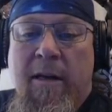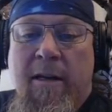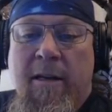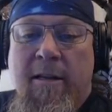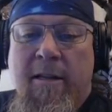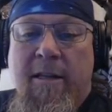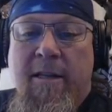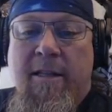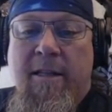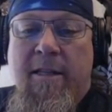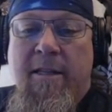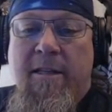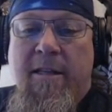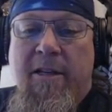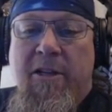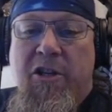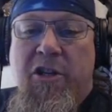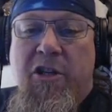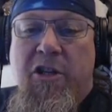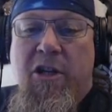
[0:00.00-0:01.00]
This is
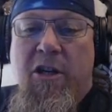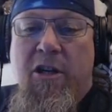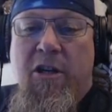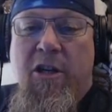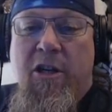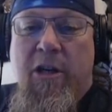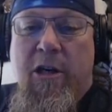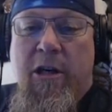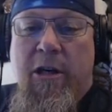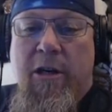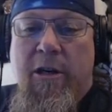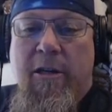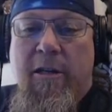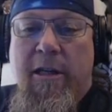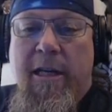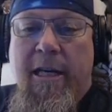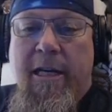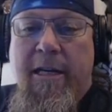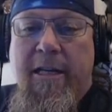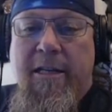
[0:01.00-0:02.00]
a chunker,
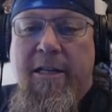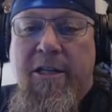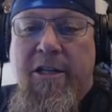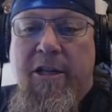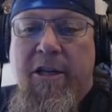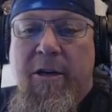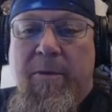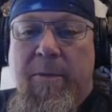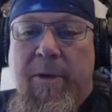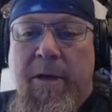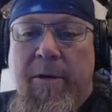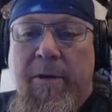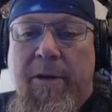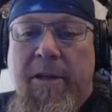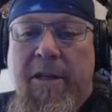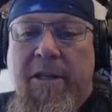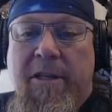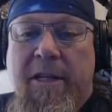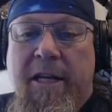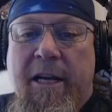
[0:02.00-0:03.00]
ladies and gentlemen. I mean,
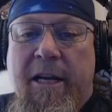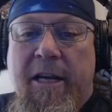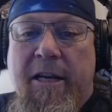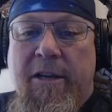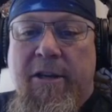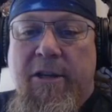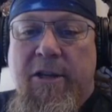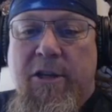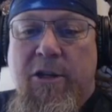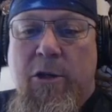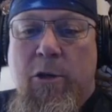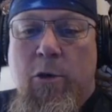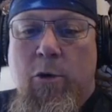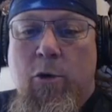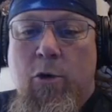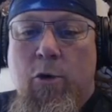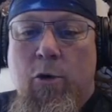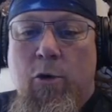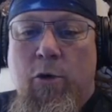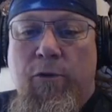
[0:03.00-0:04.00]
this thing is
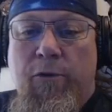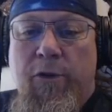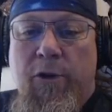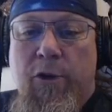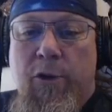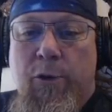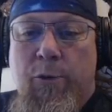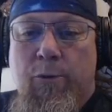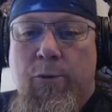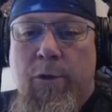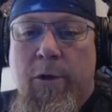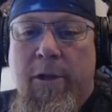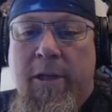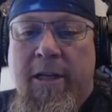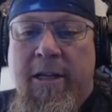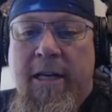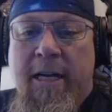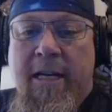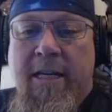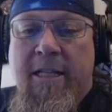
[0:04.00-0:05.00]
so cool. Feels really
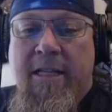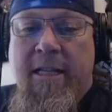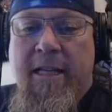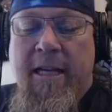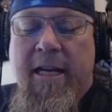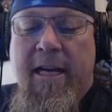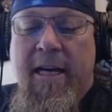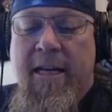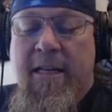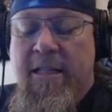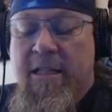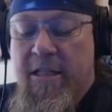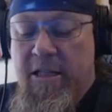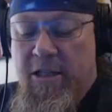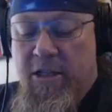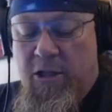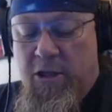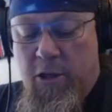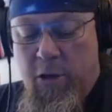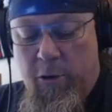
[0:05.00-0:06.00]
nice in the hands because
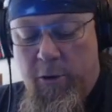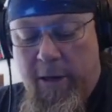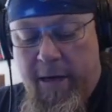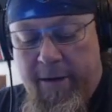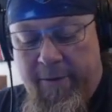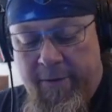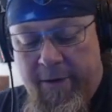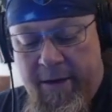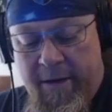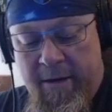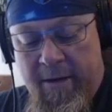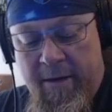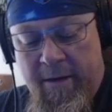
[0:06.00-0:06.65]
it's so heavy.